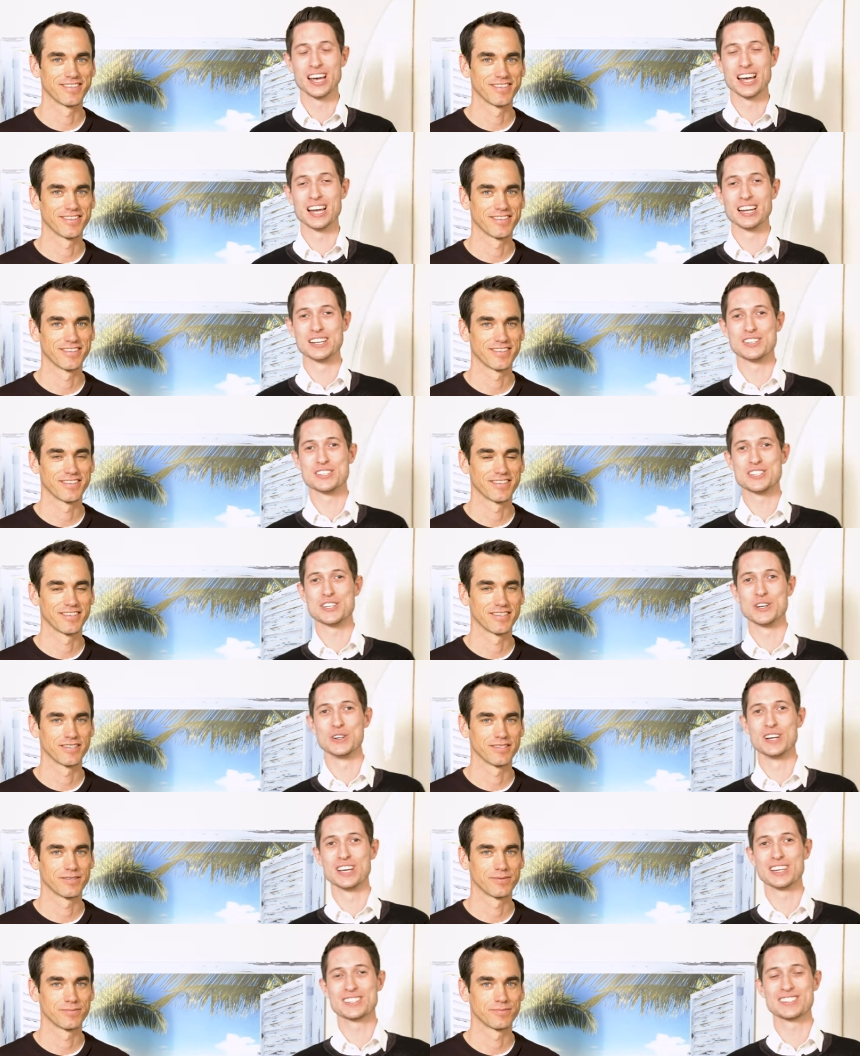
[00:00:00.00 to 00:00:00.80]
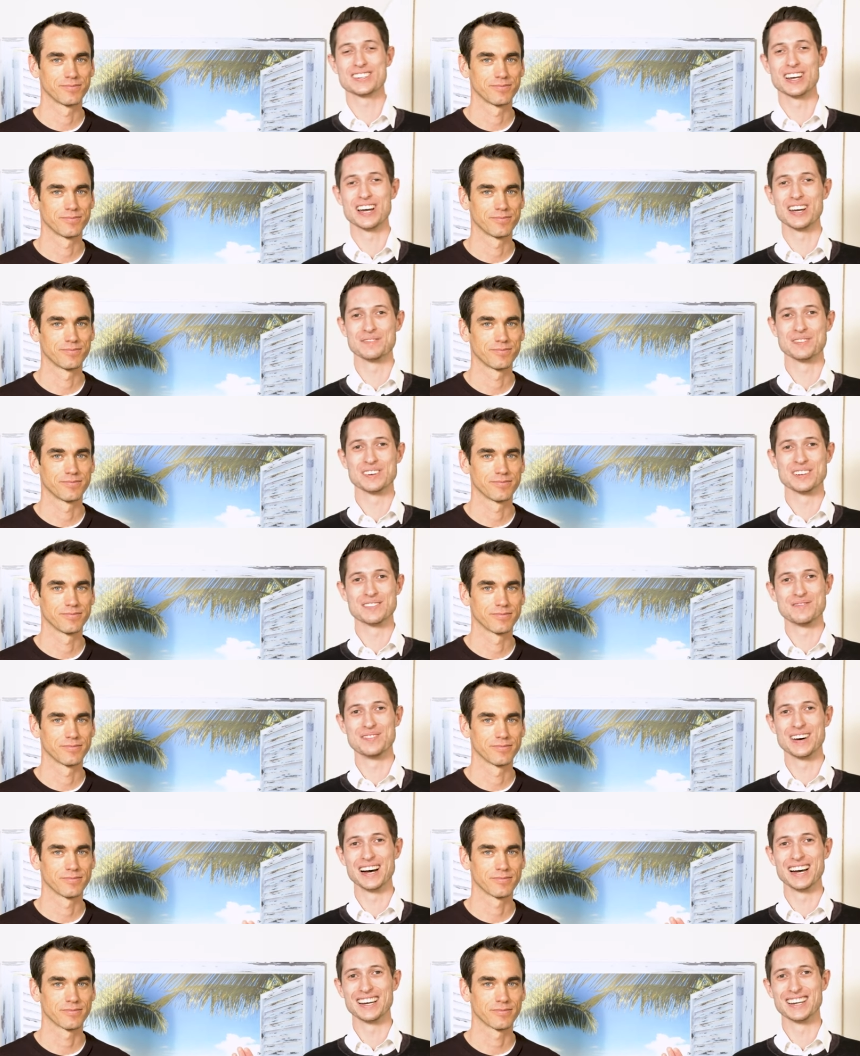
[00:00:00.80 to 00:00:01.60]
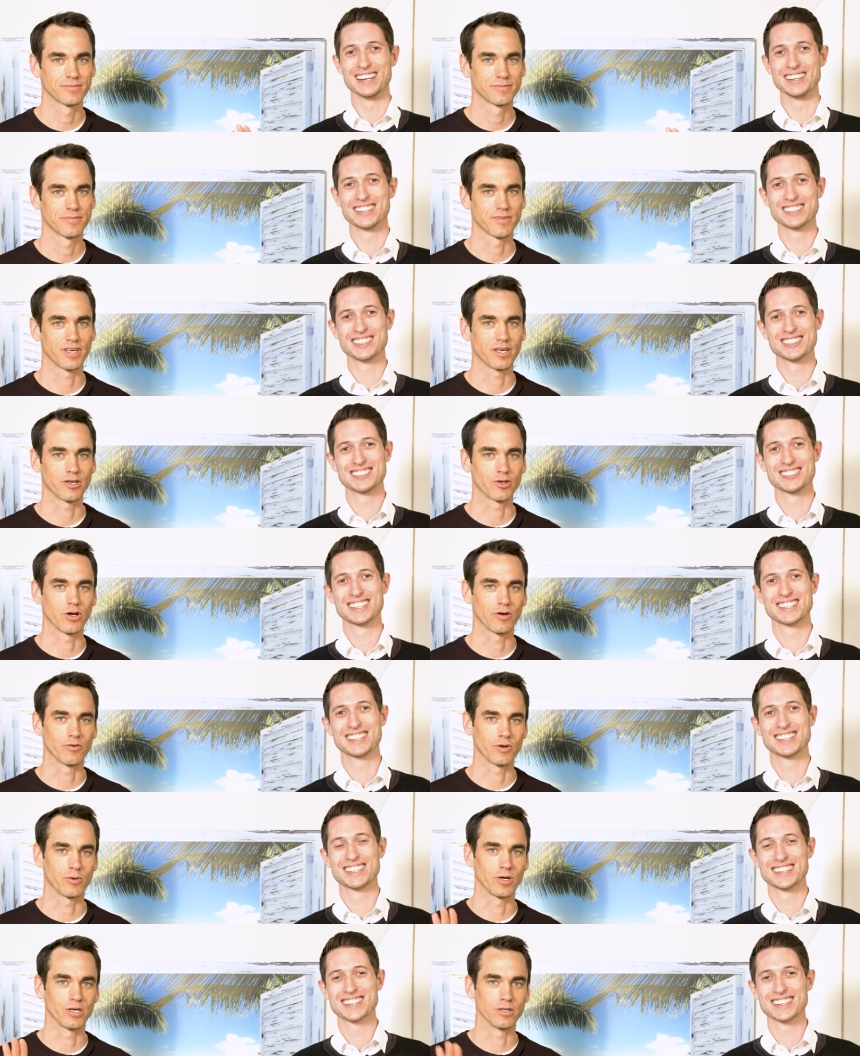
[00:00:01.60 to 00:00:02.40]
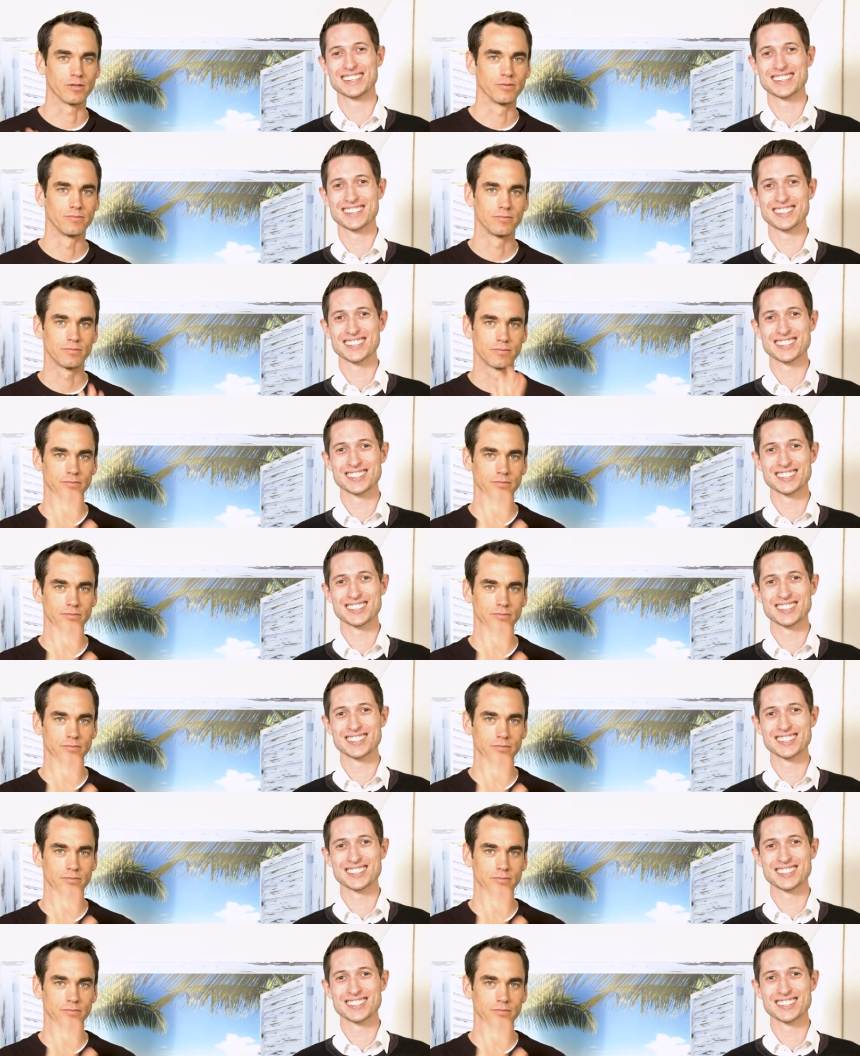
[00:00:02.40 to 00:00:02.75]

Speaker 1: and see you next time. Bye. Thank you, everyone.